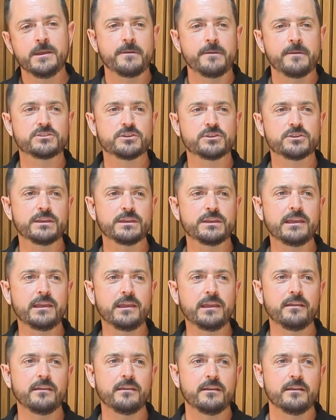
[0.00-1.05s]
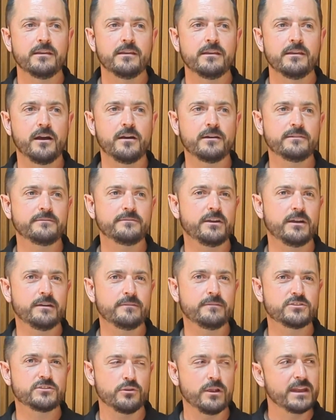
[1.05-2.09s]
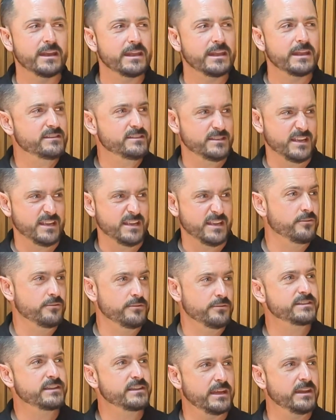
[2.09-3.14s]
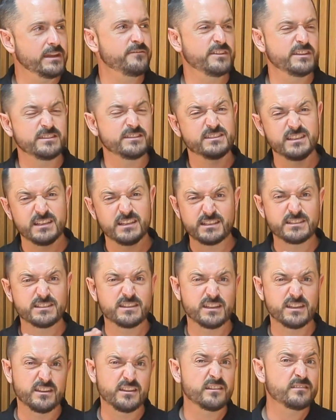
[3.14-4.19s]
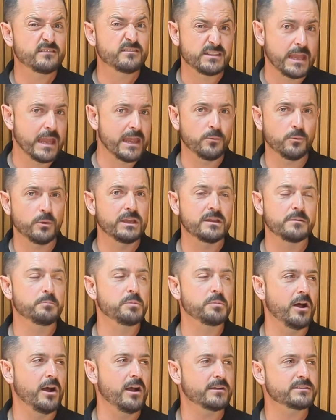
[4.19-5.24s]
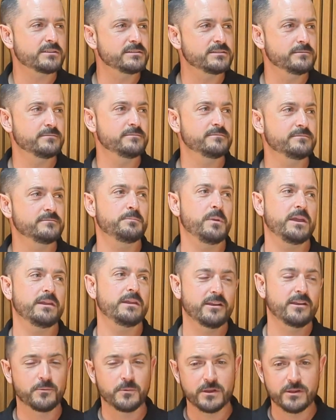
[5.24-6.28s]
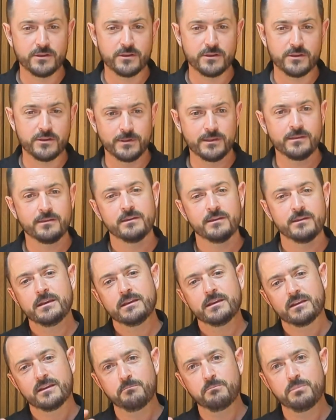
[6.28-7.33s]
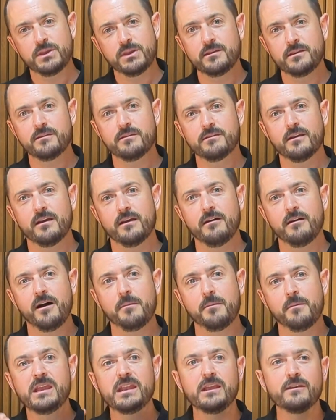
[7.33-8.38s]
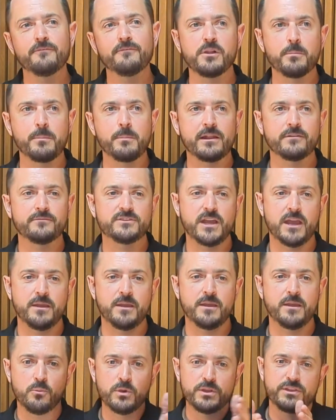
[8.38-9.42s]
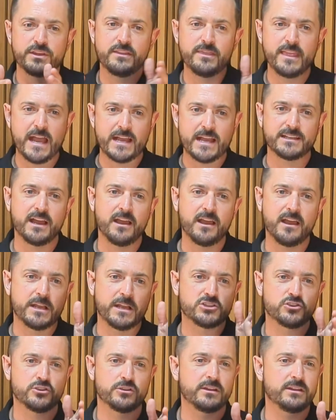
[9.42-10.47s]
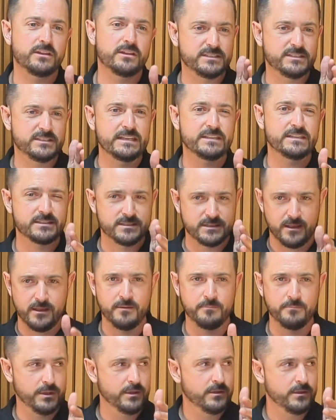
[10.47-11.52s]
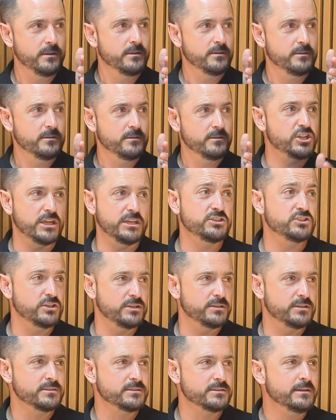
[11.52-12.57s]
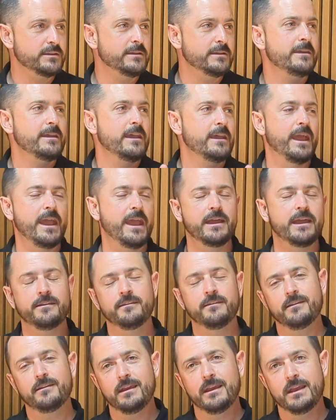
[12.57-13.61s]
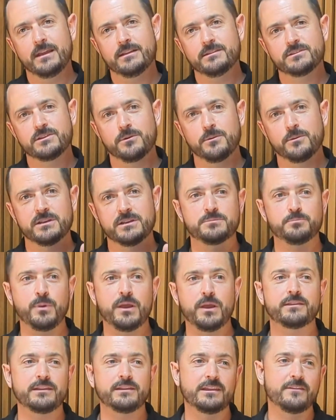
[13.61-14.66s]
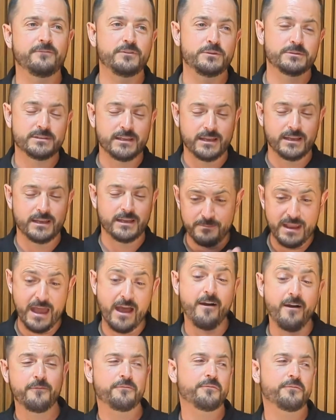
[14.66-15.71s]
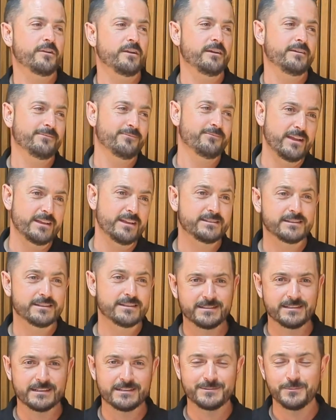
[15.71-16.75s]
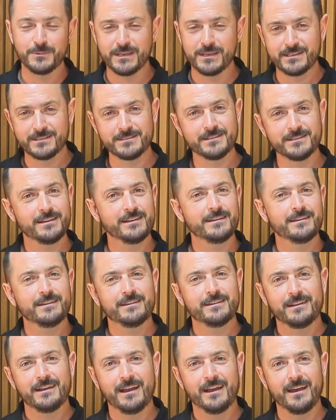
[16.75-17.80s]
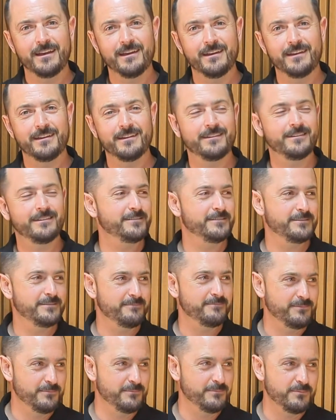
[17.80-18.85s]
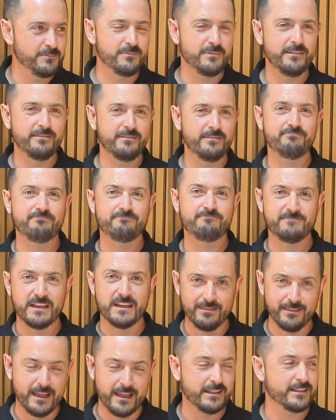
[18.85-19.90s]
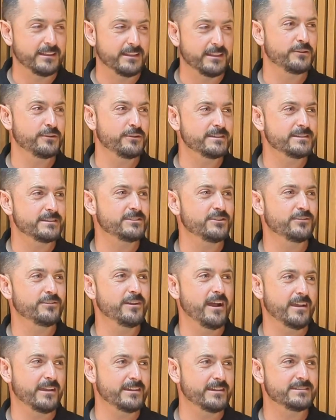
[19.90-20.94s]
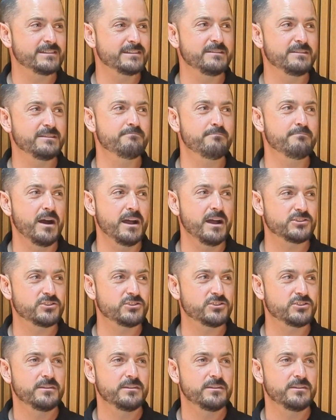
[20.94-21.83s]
And so thinking of training cycles kind of in 6 to 10 week blocks, depending on what you're doing, can be a meaningful amount of time that within that time I should see some changes. And so expecting if you sign up now for a race in 6 weeks, uh, the likelihood is you're not going to see much